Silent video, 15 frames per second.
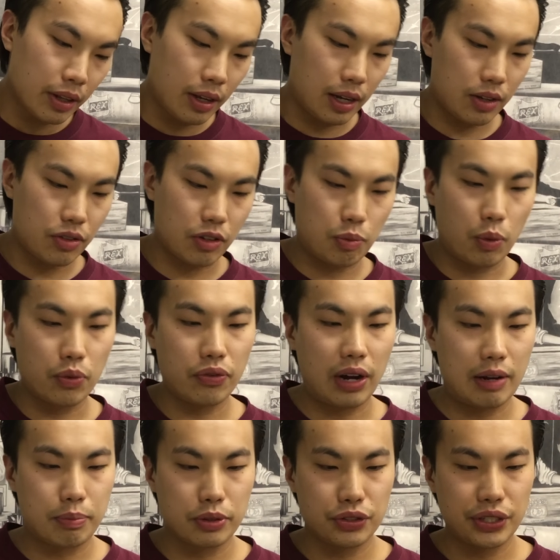
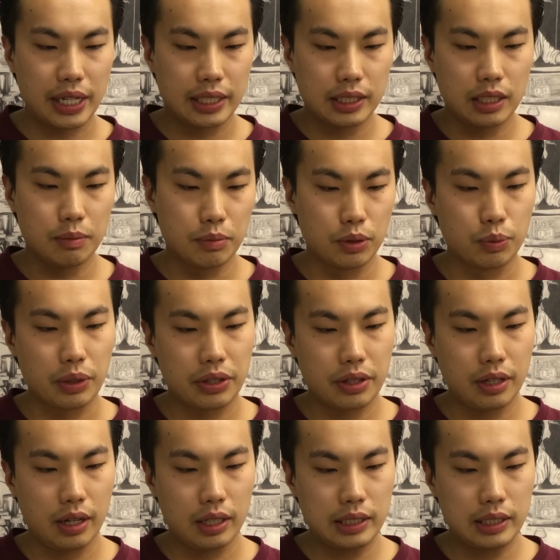6.5%, uh, brewed with uh,